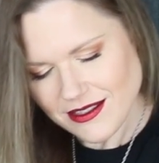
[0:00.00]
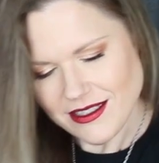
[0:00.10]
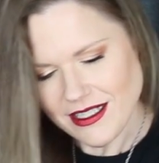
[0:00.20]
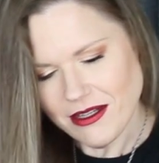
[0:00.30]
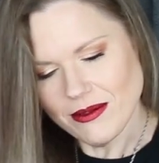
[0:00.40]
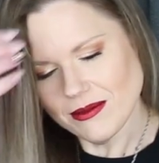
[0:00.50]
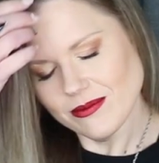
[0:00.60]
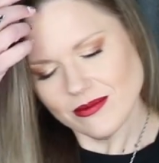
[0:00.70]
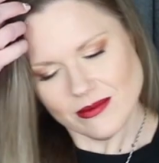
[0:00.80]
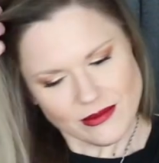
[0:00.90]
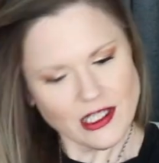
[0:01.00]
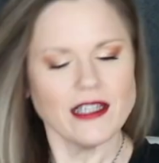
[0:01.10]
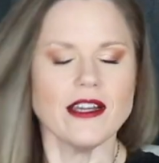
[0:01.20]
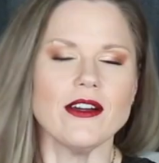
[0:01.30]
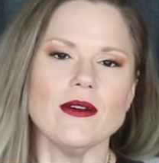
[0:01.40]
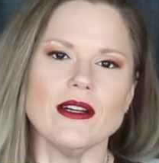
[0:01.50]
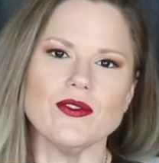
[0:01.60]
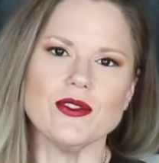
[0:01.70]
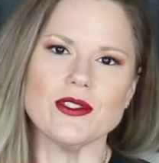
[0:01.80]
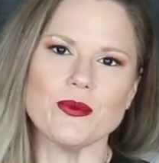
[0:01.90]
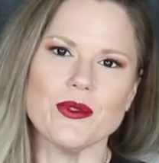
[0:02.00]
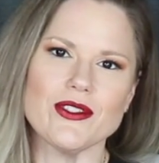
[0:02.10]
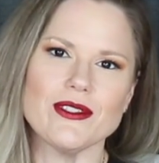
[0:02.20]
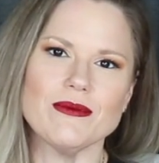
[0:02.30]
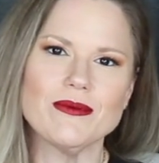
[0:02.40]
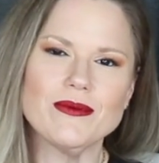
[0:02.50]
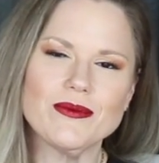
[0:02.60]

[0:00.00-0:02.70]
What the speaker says: Now I can go after this person.